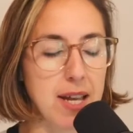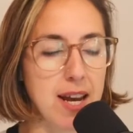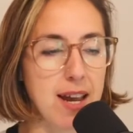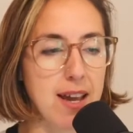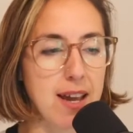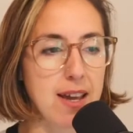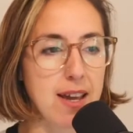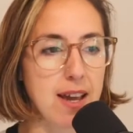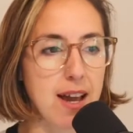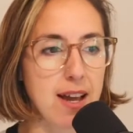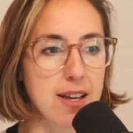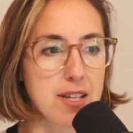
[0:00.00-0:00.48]

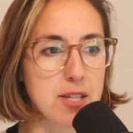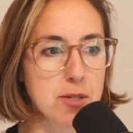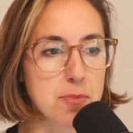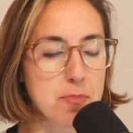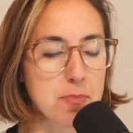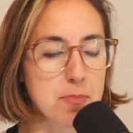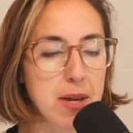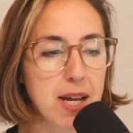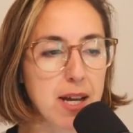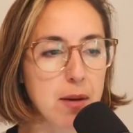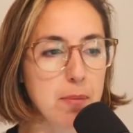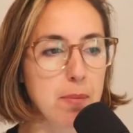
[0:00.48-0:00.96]
I speak
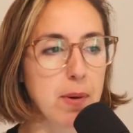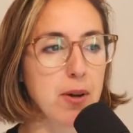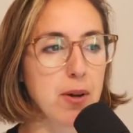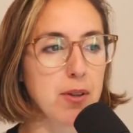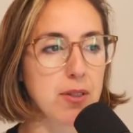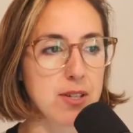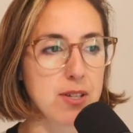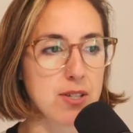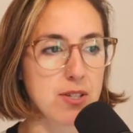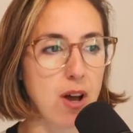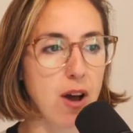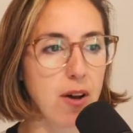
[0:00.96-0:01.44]
about
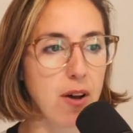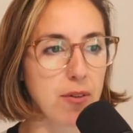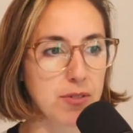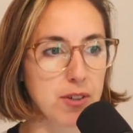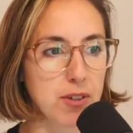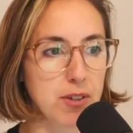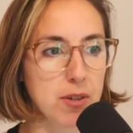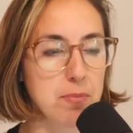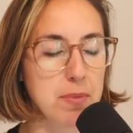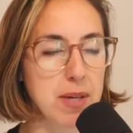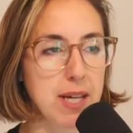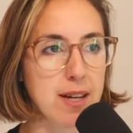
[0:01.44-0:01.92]
this often
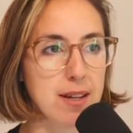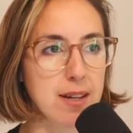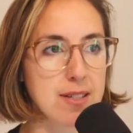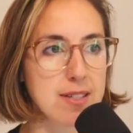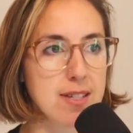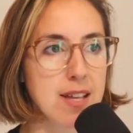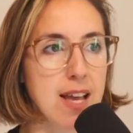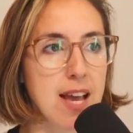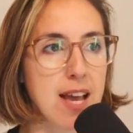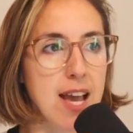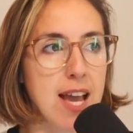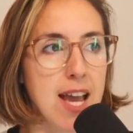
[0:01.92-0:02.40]
because
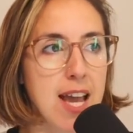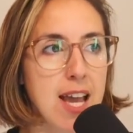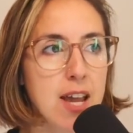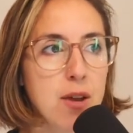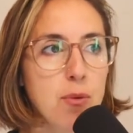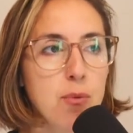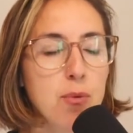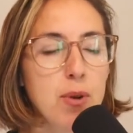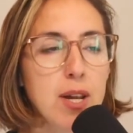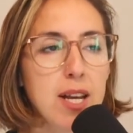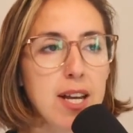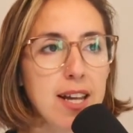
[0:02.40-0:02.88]
it
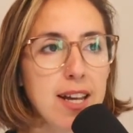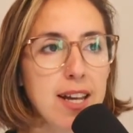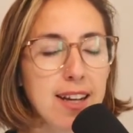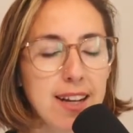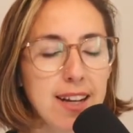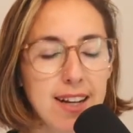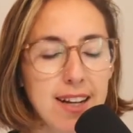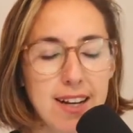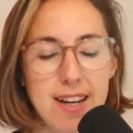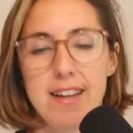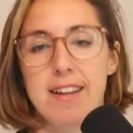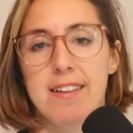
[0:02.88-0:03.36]
really
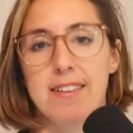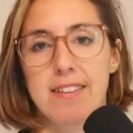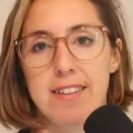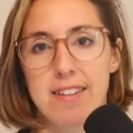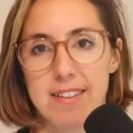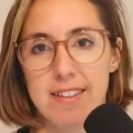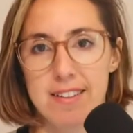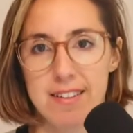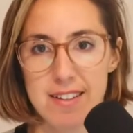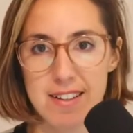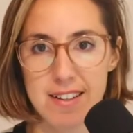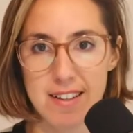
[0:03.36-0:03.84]
clicked
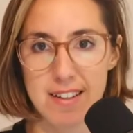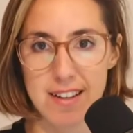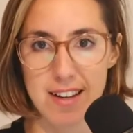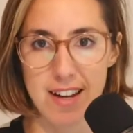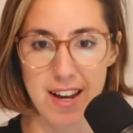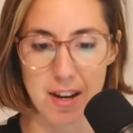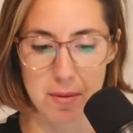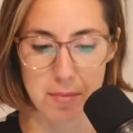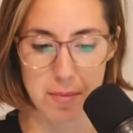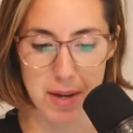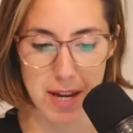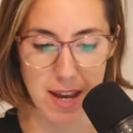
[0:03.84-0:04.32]

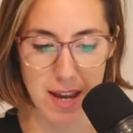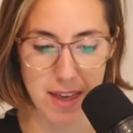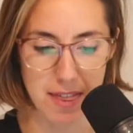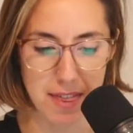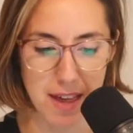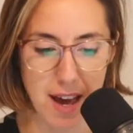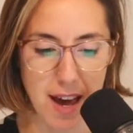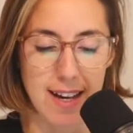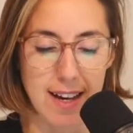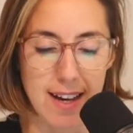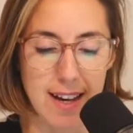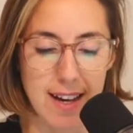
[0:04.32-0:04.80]
in me
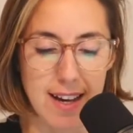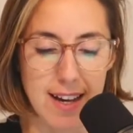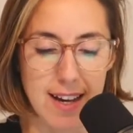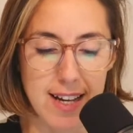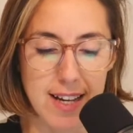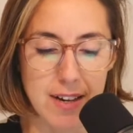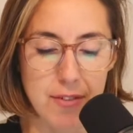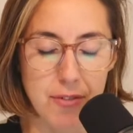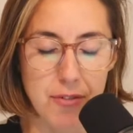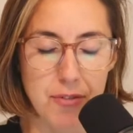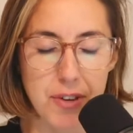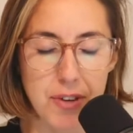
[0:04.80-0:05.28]
that
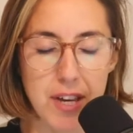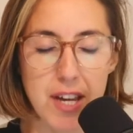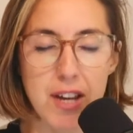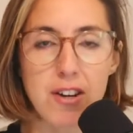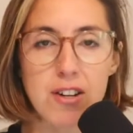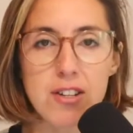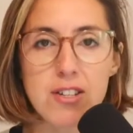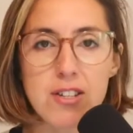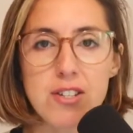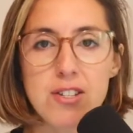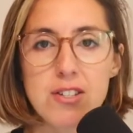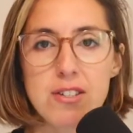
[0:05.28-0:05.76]

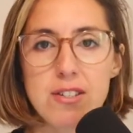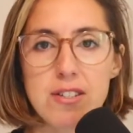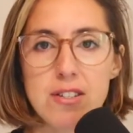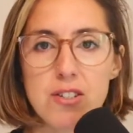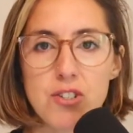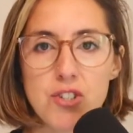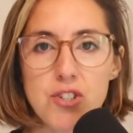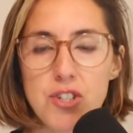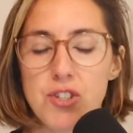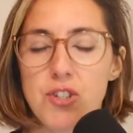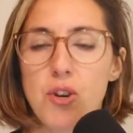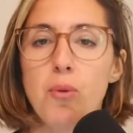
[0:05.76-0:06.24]
fears,
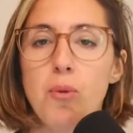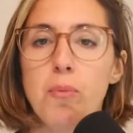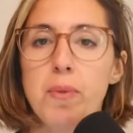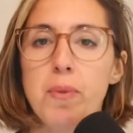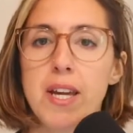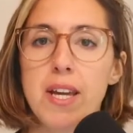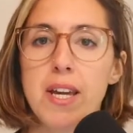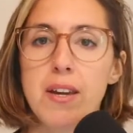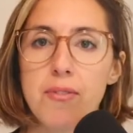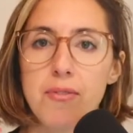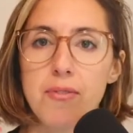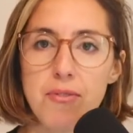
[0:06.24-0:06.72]
she told
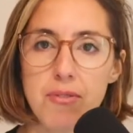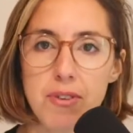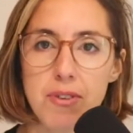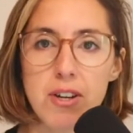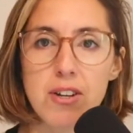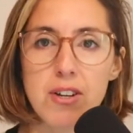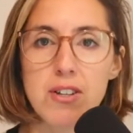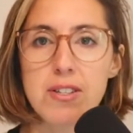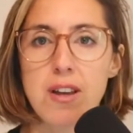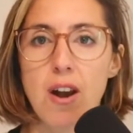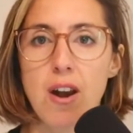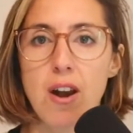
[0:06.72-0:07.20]
me,
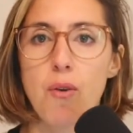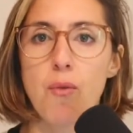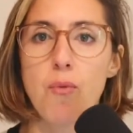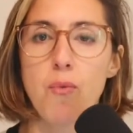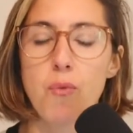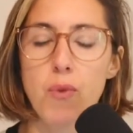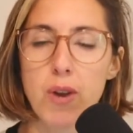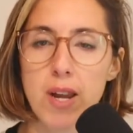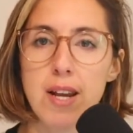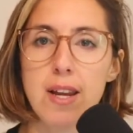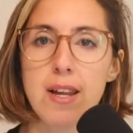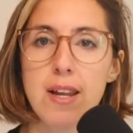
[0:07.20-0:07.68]
fears are
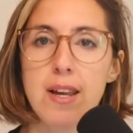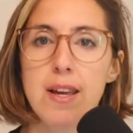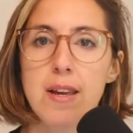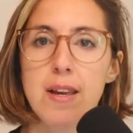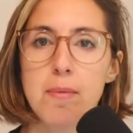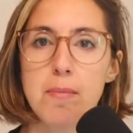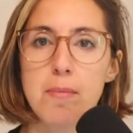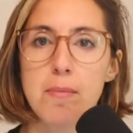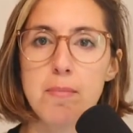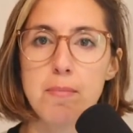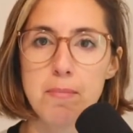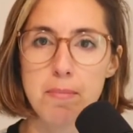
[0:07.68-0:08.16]
really
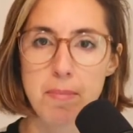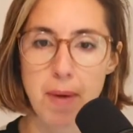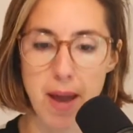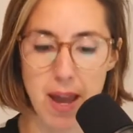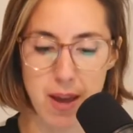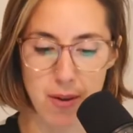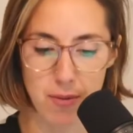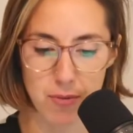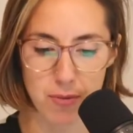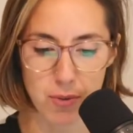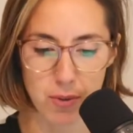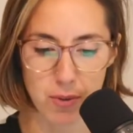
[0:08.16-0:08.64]

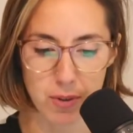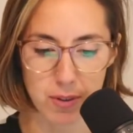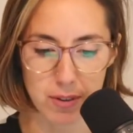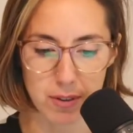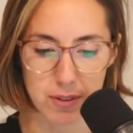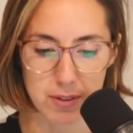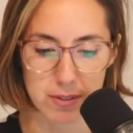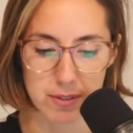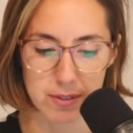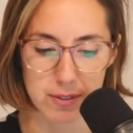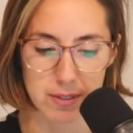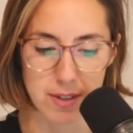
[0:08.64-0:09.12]
painful,
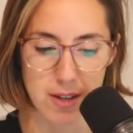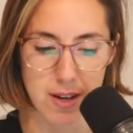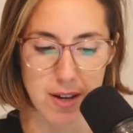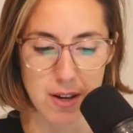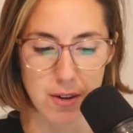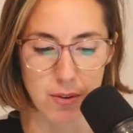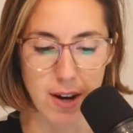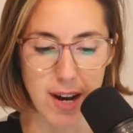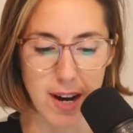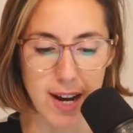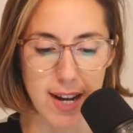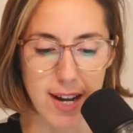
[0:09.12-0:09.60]

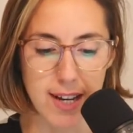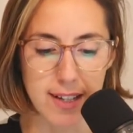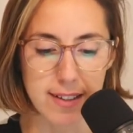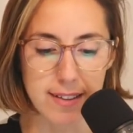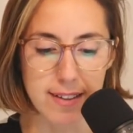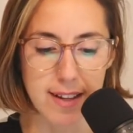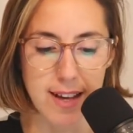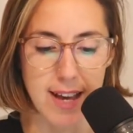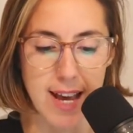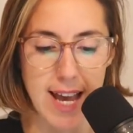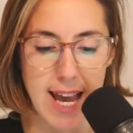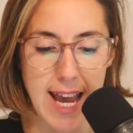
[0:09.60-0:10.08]
right?
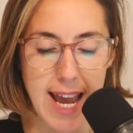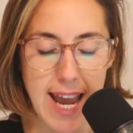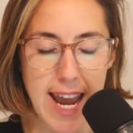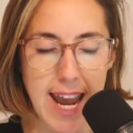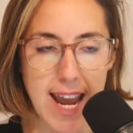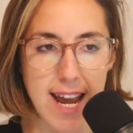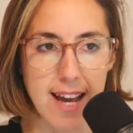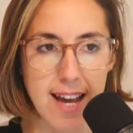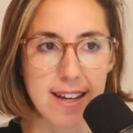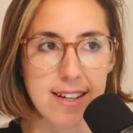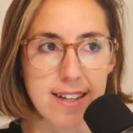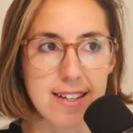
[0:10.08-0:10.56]

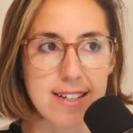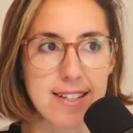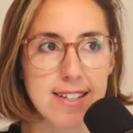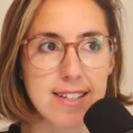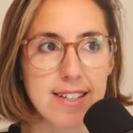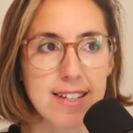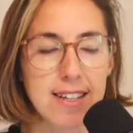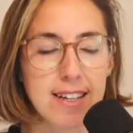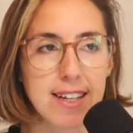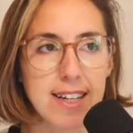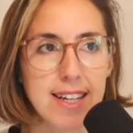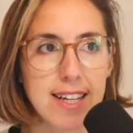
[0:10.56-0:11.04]
And
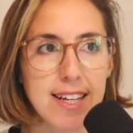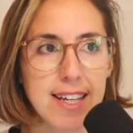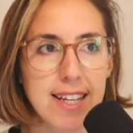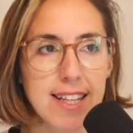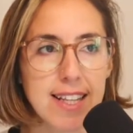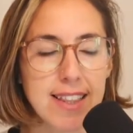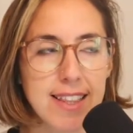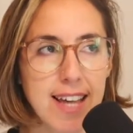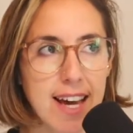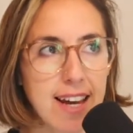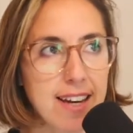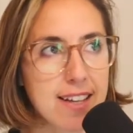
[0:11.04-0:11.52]

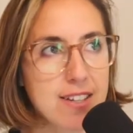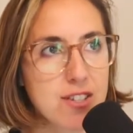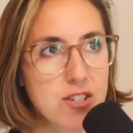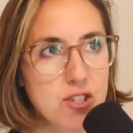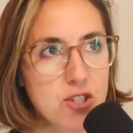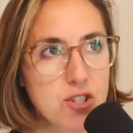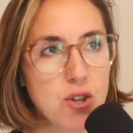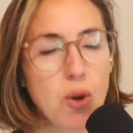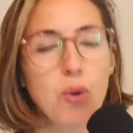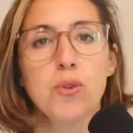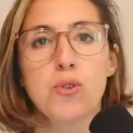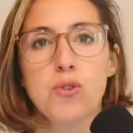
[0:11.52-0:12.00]
that is
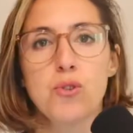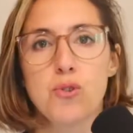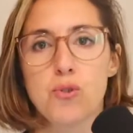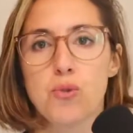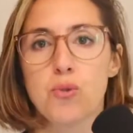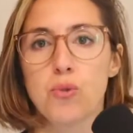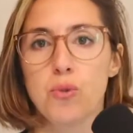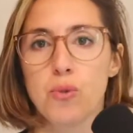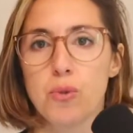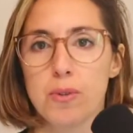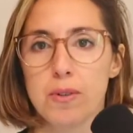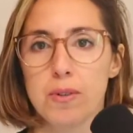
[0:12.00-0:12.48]
so
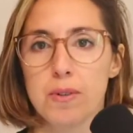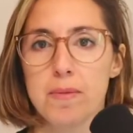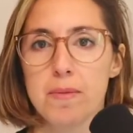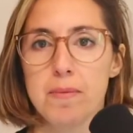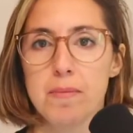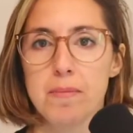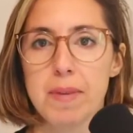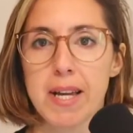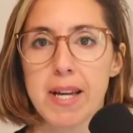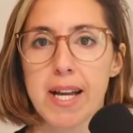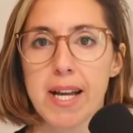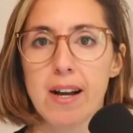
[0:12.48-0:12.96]
true,
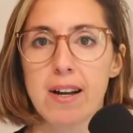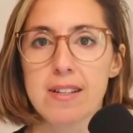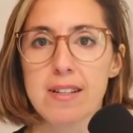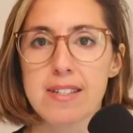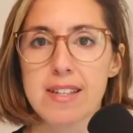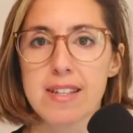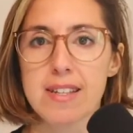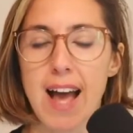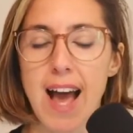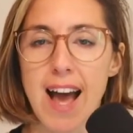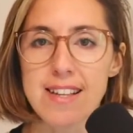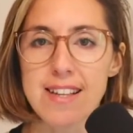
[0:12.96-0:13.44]
because
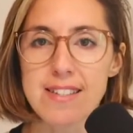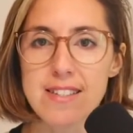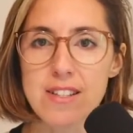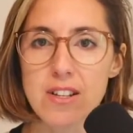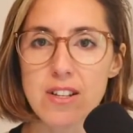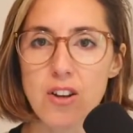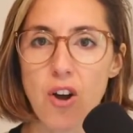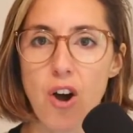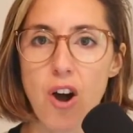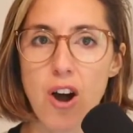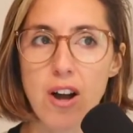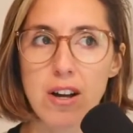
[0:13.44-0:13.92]
as
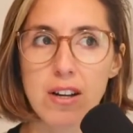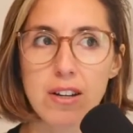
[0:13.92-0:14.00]
long,